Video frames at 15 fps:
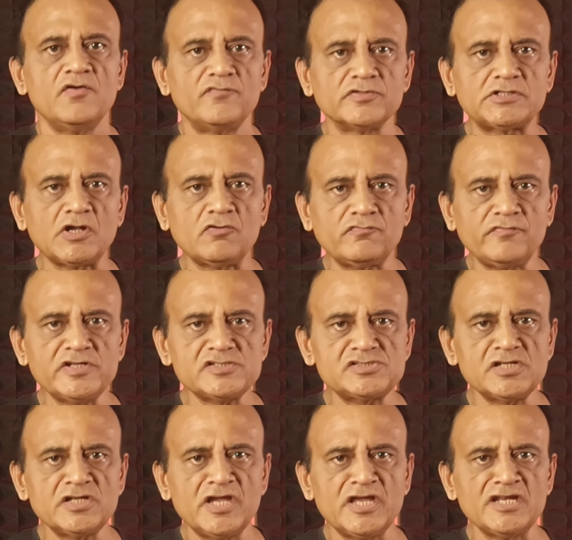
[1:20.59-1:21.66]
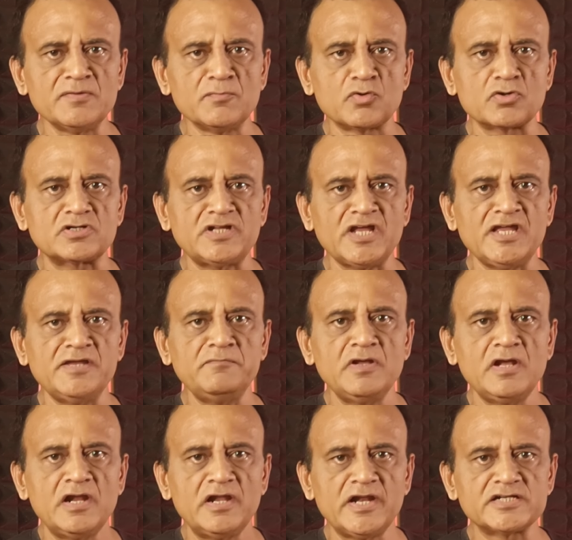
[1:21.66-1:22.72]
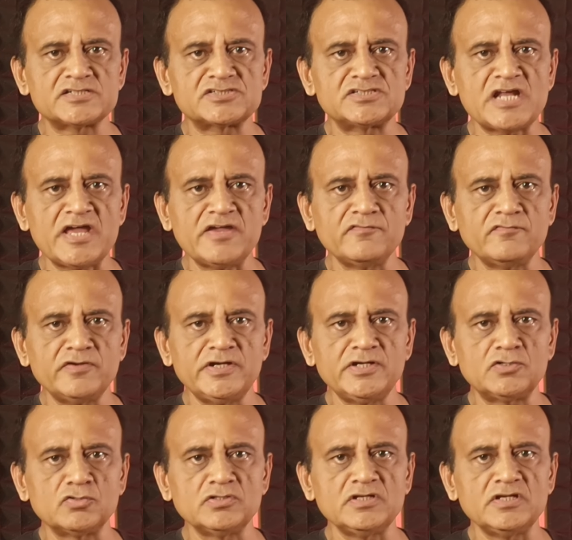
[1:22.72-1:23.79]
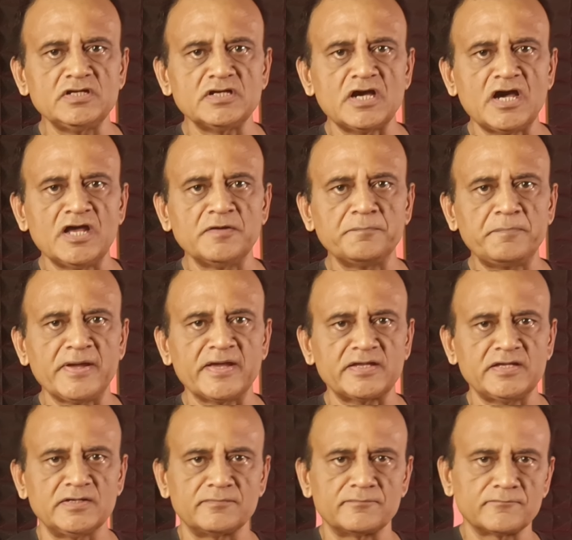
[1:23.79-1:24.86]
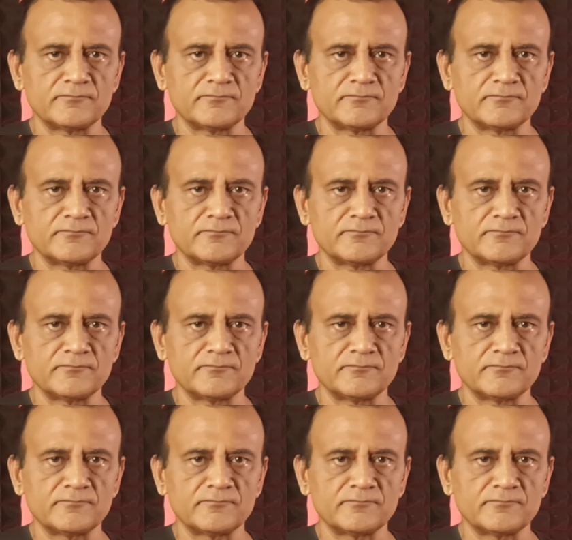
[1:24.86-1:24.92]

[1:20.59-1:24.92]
Without wasting any more time, let's dive into the unpacking.